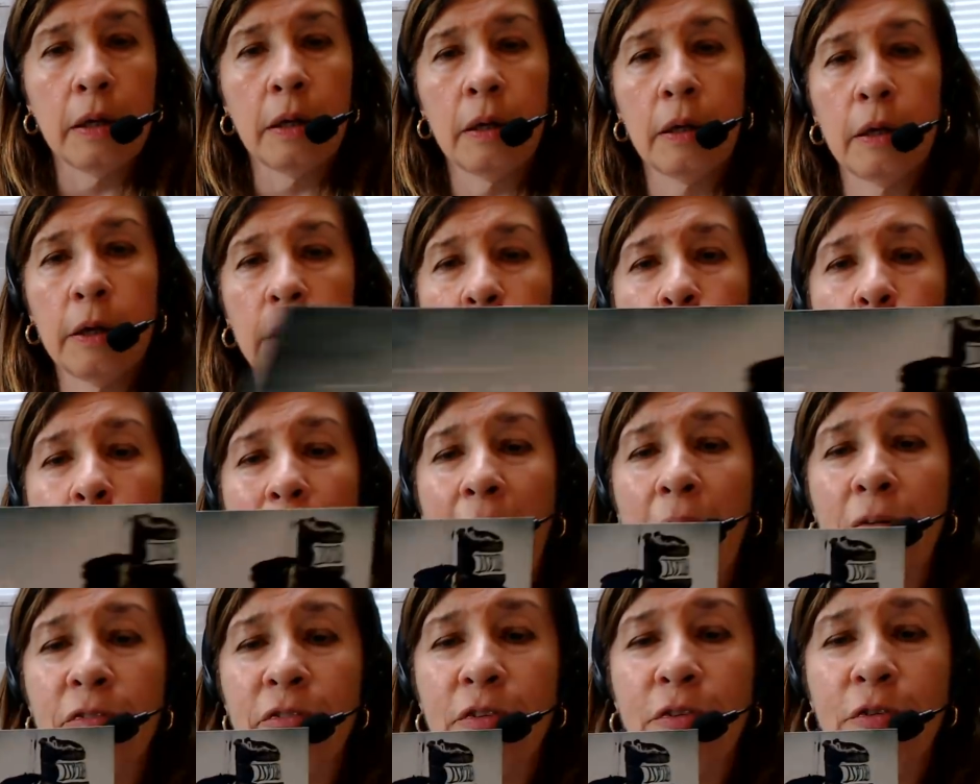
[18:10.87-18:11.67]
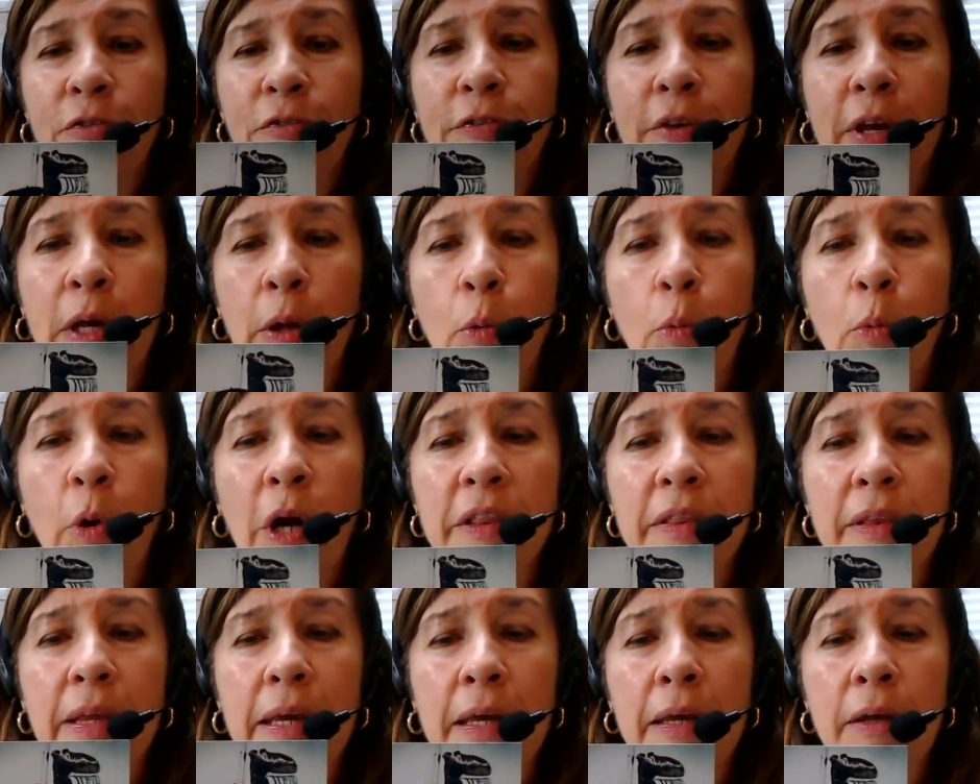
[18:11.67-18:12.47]
You have to feel
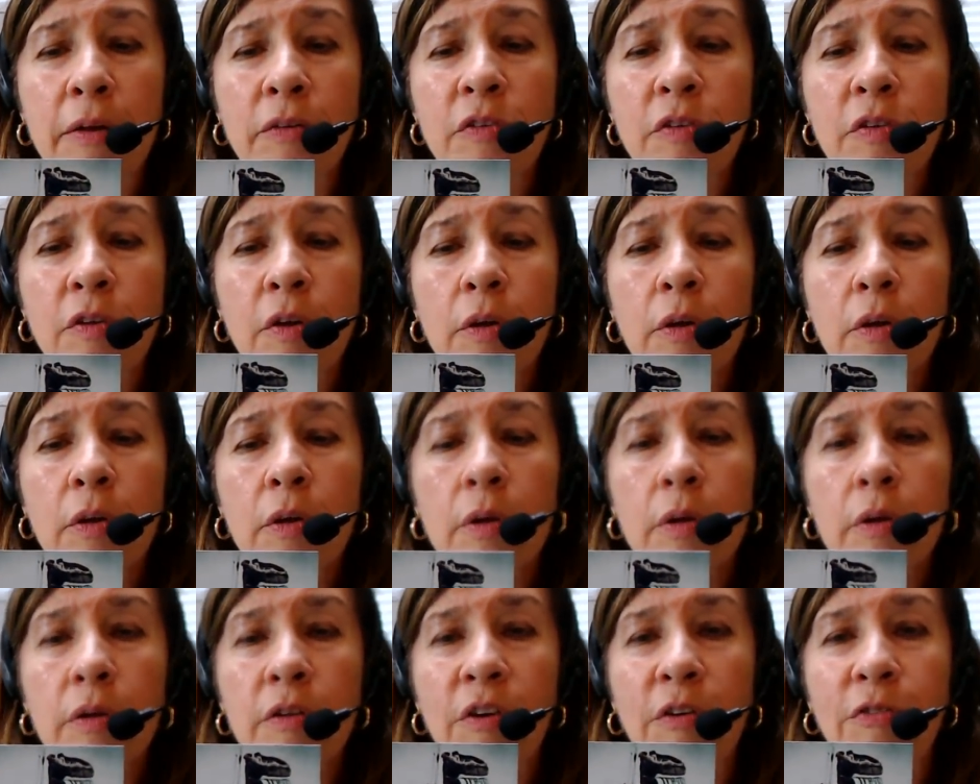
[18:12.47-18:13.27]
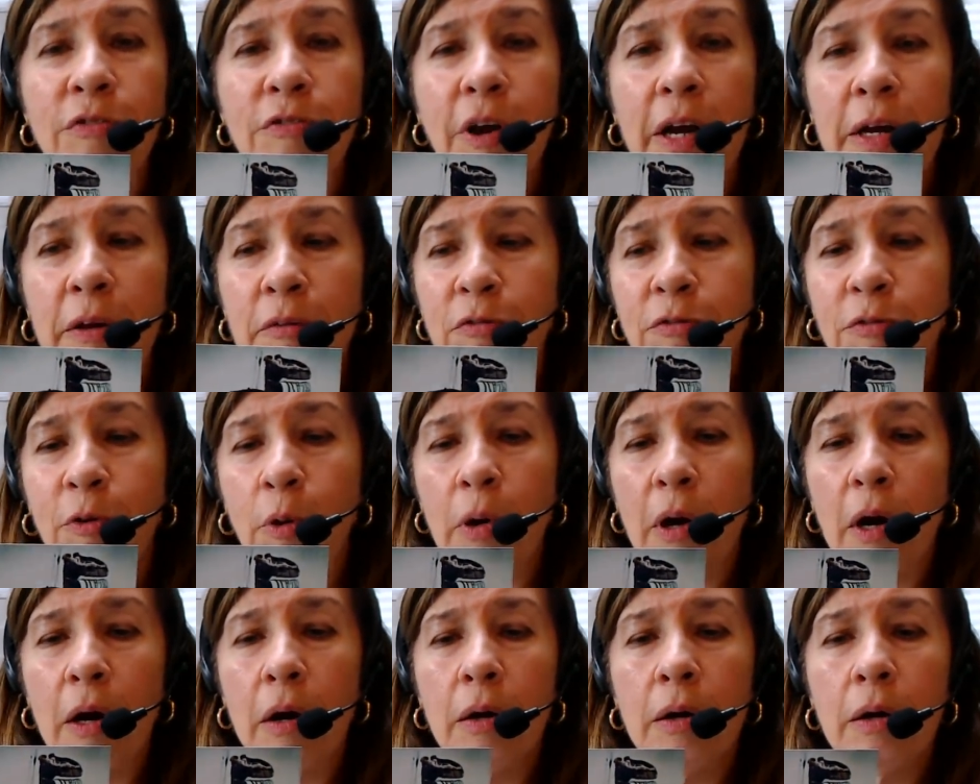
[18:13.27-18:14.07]
what things to fight
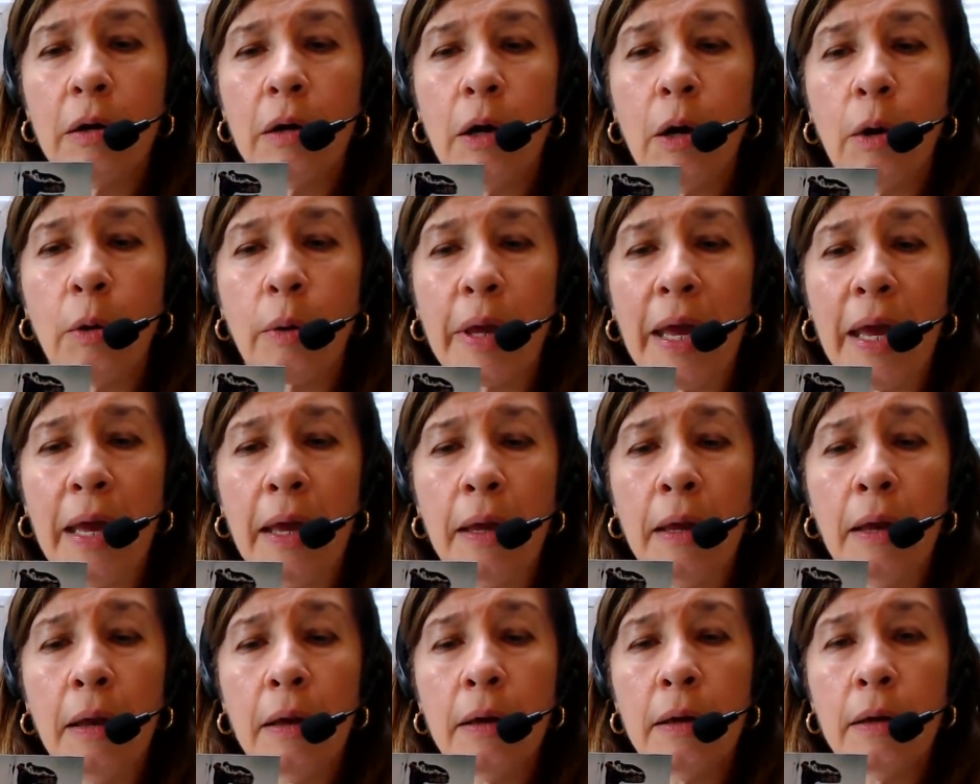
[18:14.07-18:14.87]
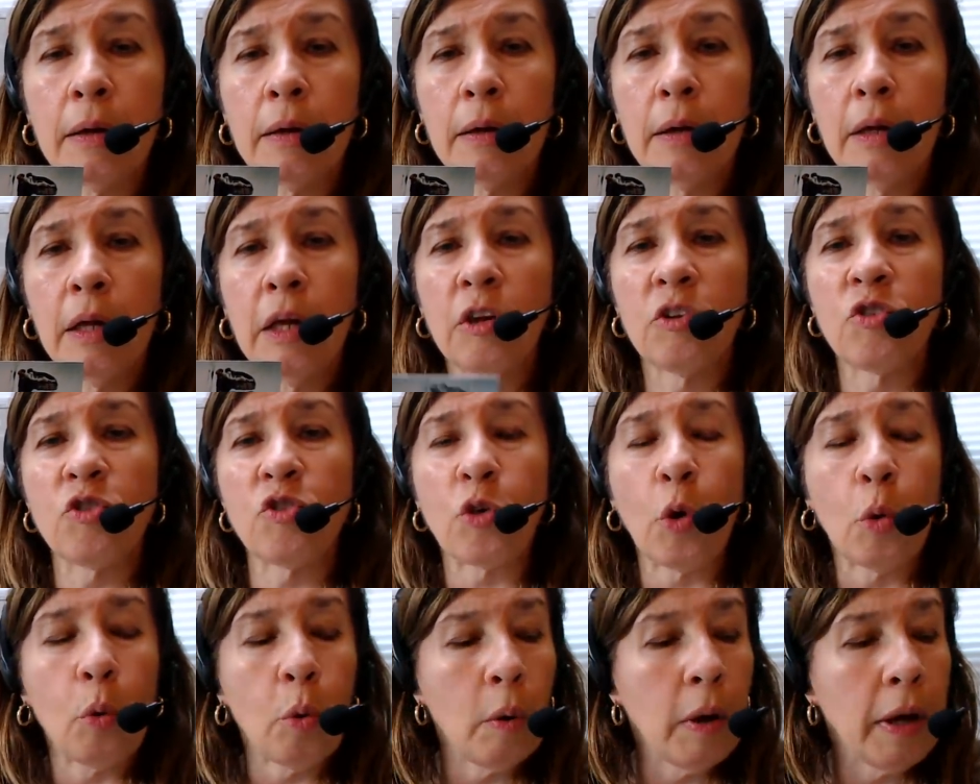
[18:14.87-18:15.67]
for. Okay?
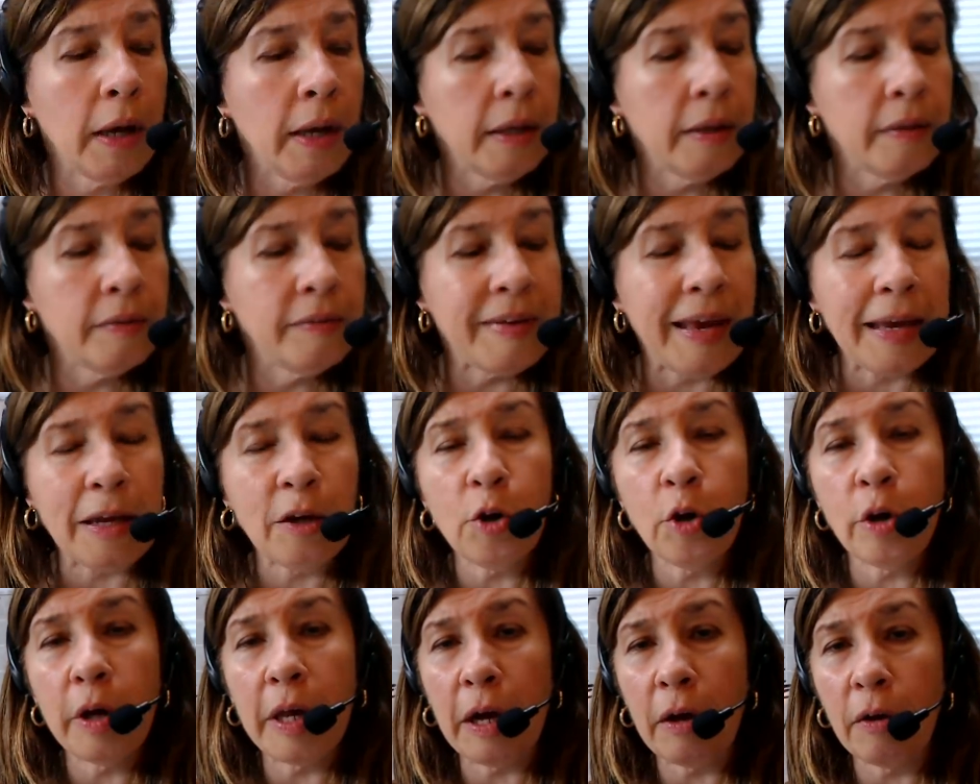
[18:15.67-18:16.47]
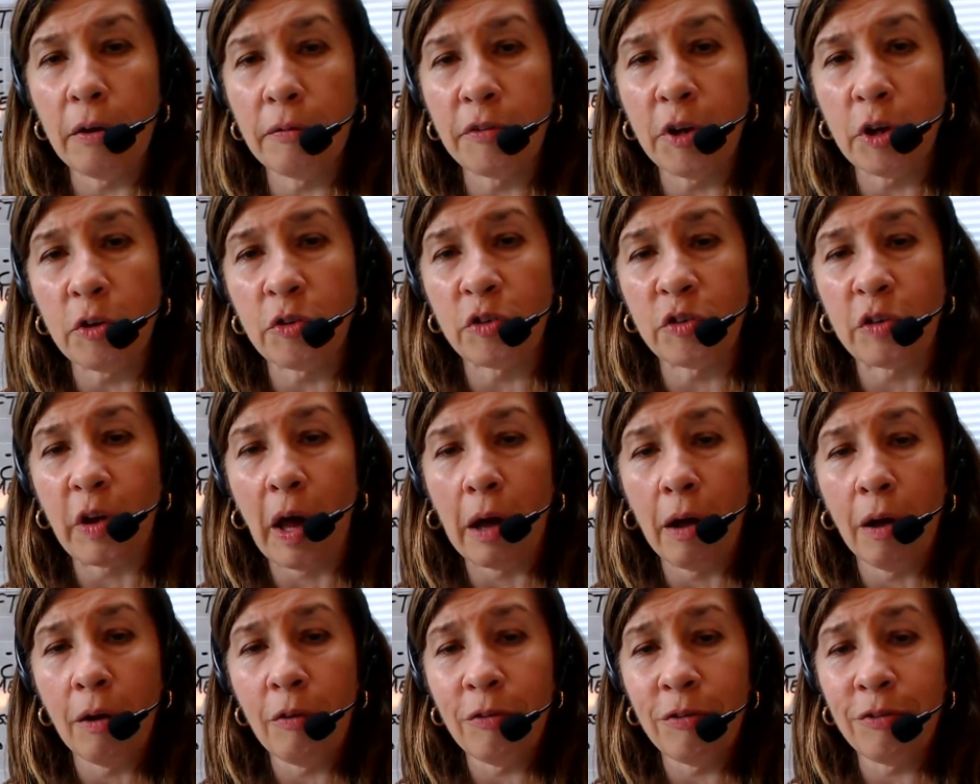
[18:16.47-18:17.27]
So take good care of
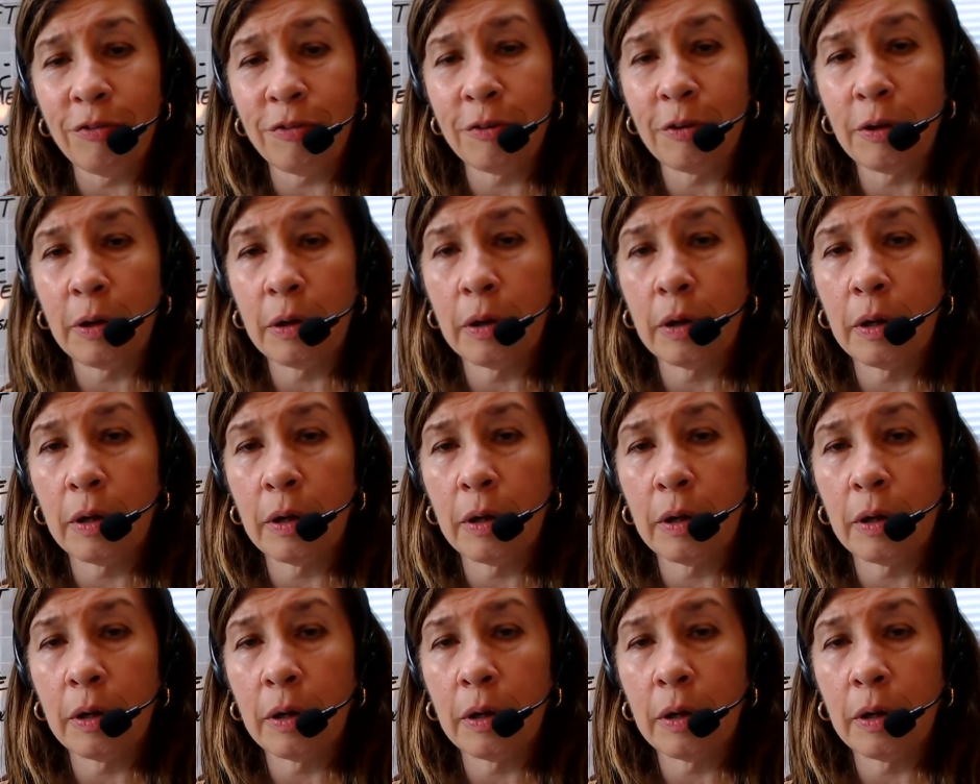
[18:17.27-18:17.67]
yourself.